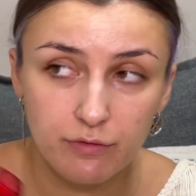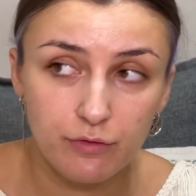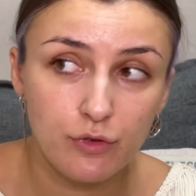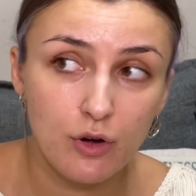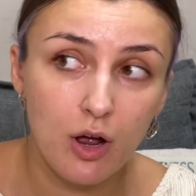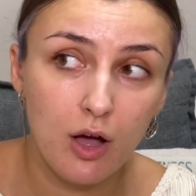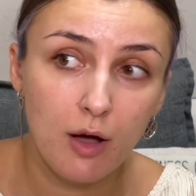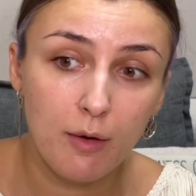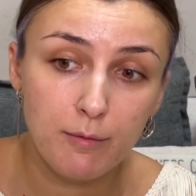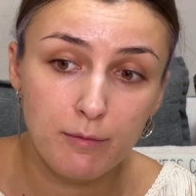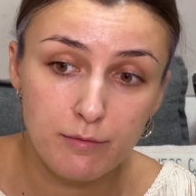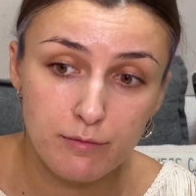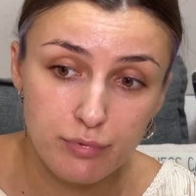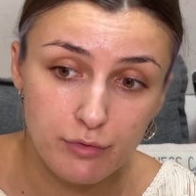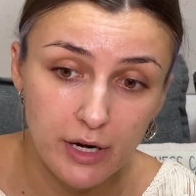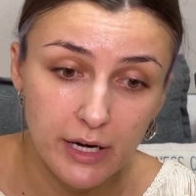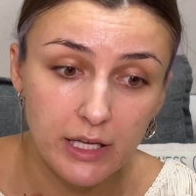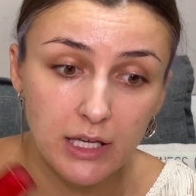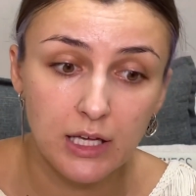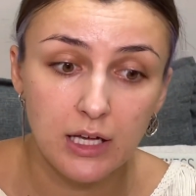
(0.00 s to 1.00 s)
from
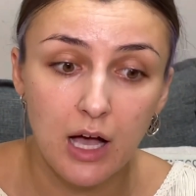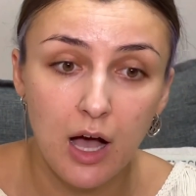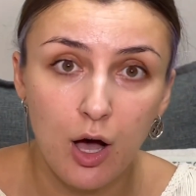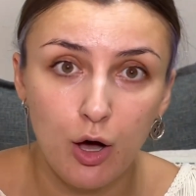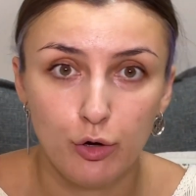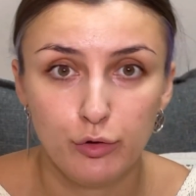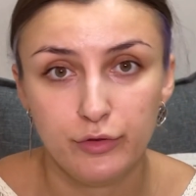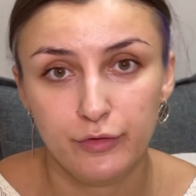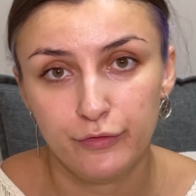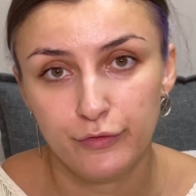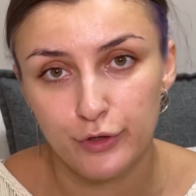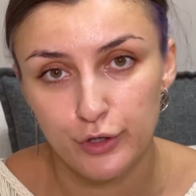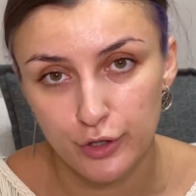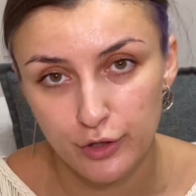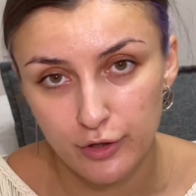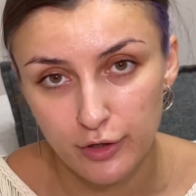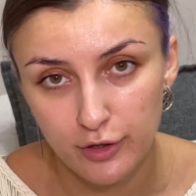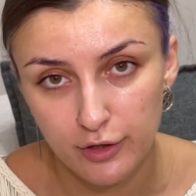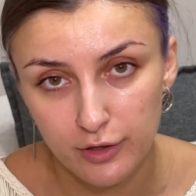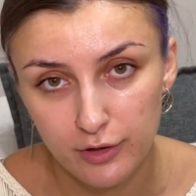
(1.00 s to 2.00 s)
breaking out
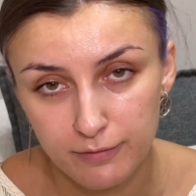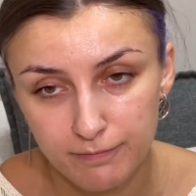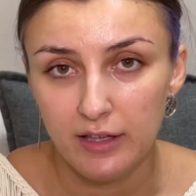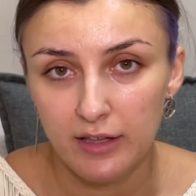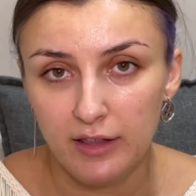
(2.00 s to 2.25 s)
further.